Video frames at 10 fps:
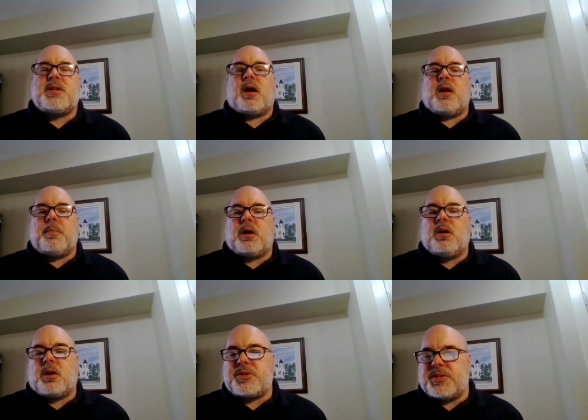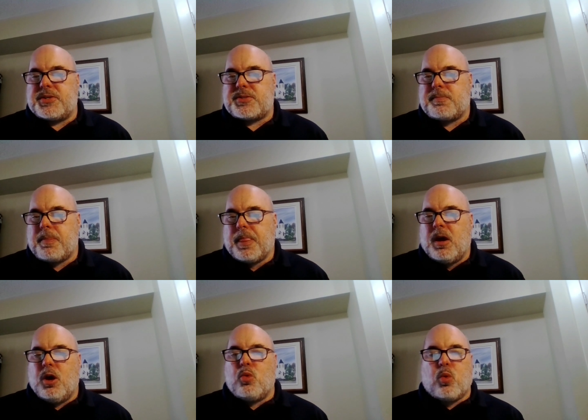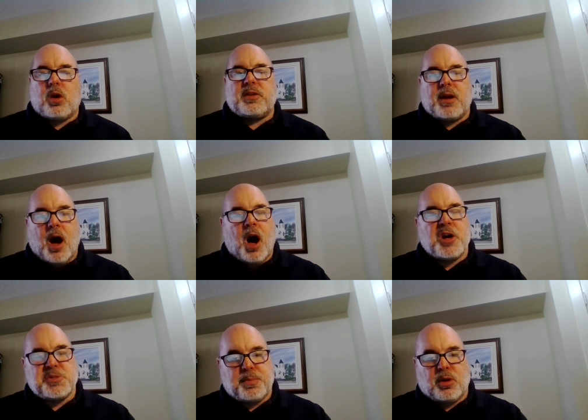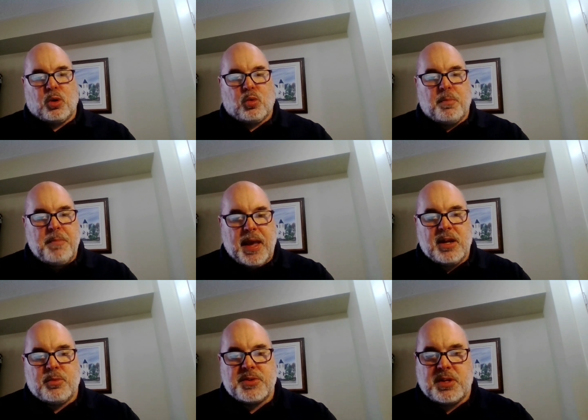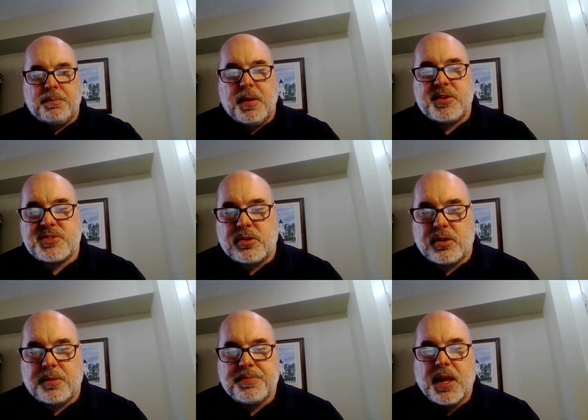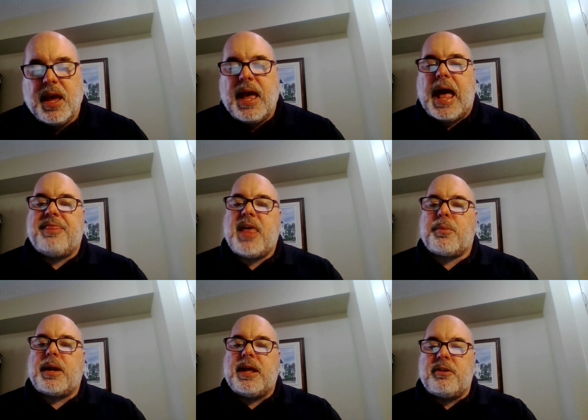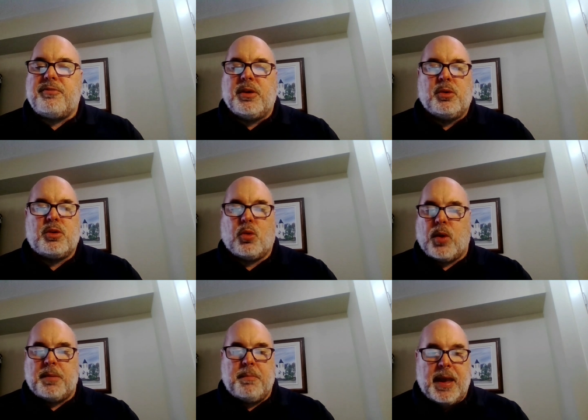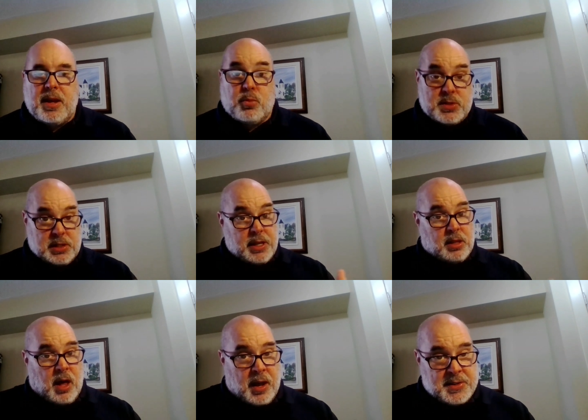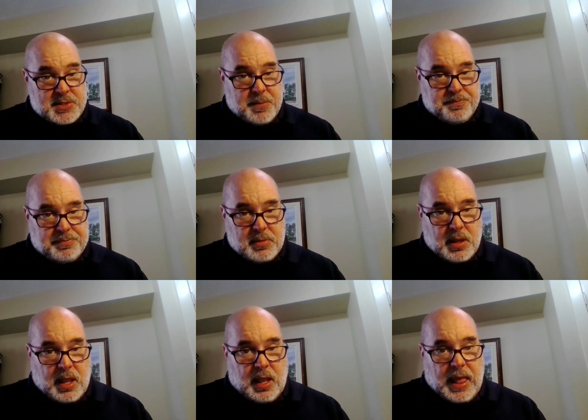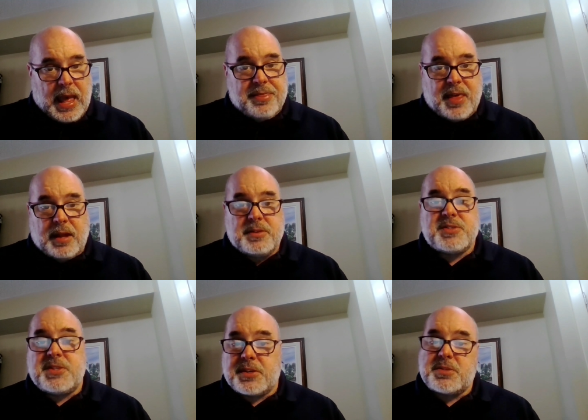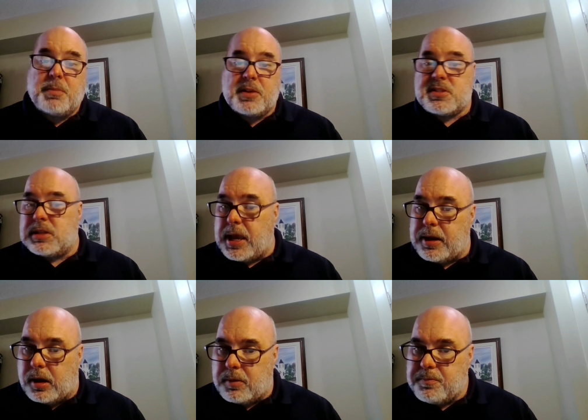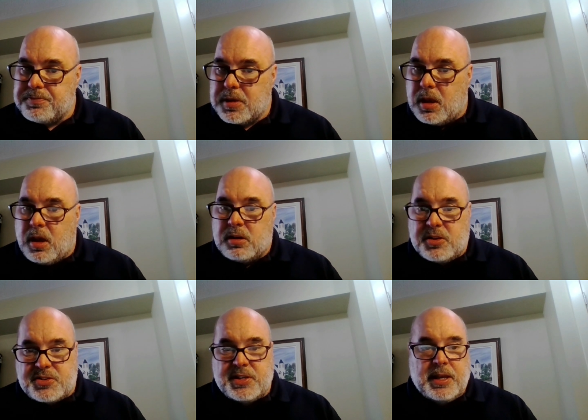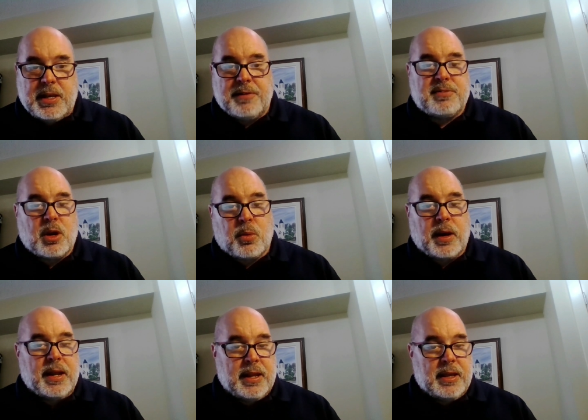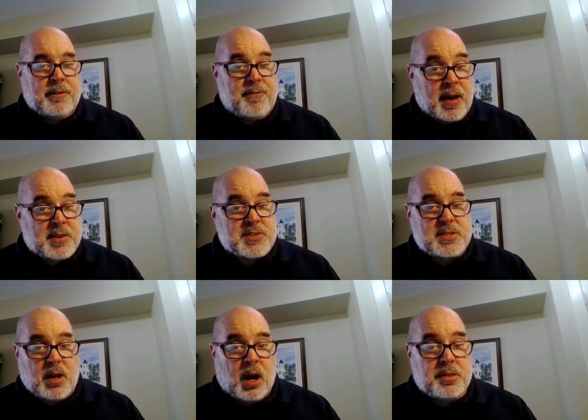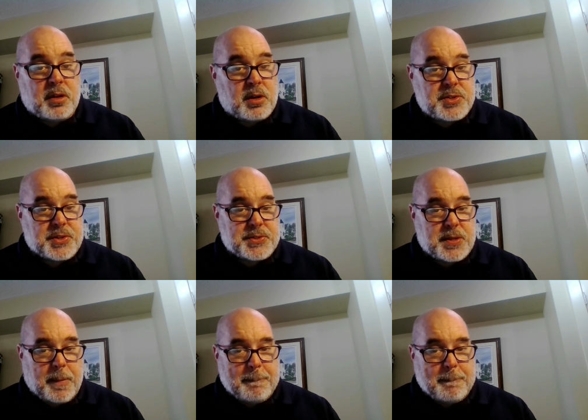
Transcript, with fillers: done among nurses who worked in a hospital where MAID was administered. And they were interviewed when MAID was legalized, and then six months later, to see if there were any effects on the nurses.